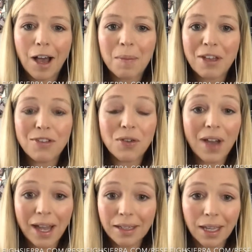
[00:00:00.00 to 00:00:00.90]
if you've
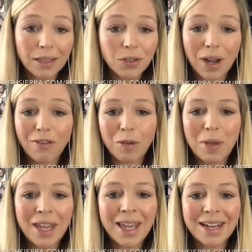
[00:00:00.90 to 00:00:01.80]
had kids or ever
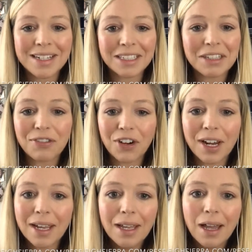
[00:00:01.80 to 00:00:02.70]
been at a
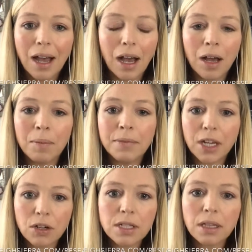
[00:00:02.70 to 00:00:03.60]
delivery,
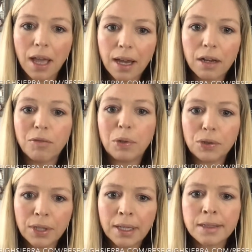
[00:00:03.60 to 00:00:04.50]
there's a lot of
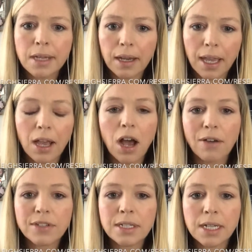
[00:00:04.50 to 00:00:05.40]
pulling and tugging
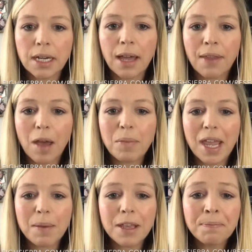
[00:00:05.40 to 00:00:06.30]
often done on that
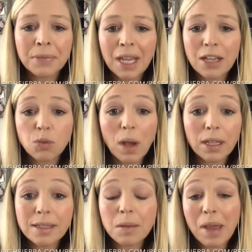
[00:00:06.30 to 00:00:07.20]
baby, as
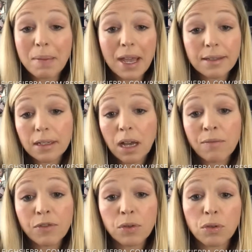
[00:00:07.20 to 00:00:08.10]
well as the baby has to
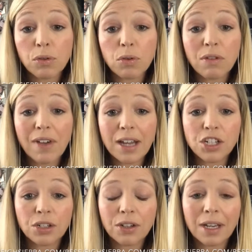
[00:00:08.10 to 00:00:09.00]
come through the
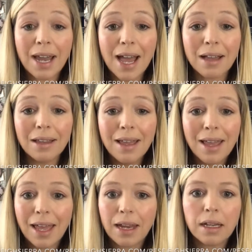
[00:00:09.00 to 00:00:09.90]
vaginal canal,
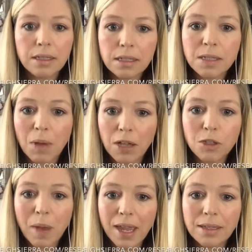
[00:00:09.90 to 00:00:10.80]
and it's a small
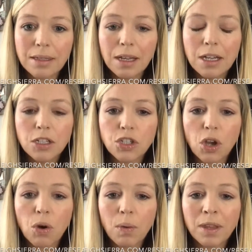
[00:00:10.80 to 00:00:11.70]
space.
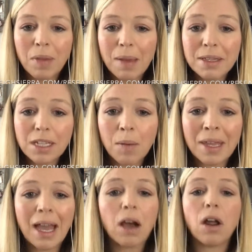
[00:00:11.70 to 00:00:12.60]
So when the baby's
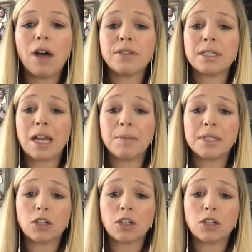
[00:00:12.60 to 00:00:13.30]
coming out, oftentimes